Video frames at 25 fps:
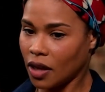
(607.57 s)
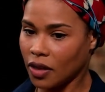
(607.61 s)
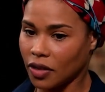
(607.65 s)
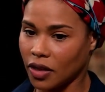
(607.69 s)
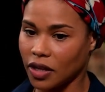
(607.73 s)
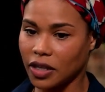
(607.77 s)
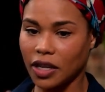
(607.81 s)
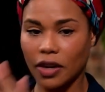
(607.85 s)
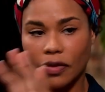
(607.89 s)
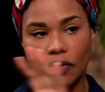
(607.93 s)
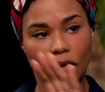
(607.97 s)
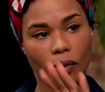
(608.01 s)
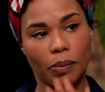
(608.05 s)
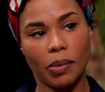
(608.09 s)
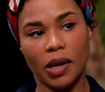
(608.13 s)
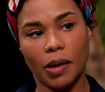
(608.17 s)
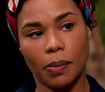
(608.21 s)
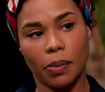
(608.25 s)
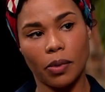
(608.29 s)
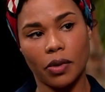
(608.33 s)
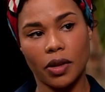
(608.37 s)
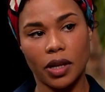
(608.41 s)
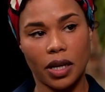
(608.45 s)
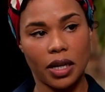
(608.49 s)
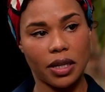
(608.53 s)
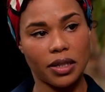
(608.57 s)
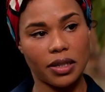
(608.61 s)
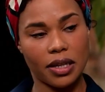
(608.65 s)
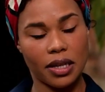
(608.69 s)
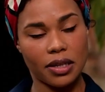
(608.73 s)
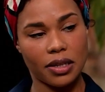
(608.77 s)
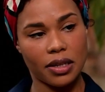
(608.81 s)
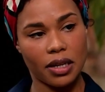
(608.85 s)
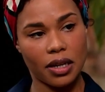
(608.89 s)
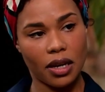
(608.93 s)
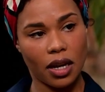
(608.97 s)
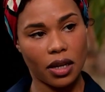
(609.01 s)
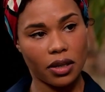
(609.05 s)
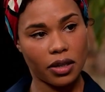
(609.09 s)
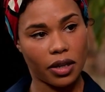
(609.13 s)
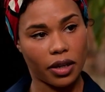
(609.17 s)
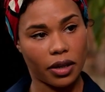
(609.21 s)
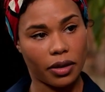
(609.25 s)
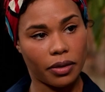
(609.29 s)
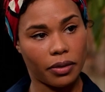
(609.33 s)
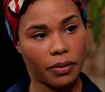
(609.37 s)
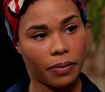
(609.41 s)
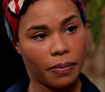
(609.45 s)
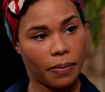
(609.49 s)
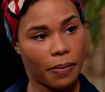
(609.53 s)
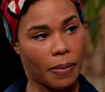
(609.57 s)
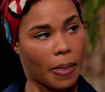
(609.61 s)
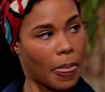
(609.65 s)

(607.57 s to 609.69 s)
the different people that exist in London.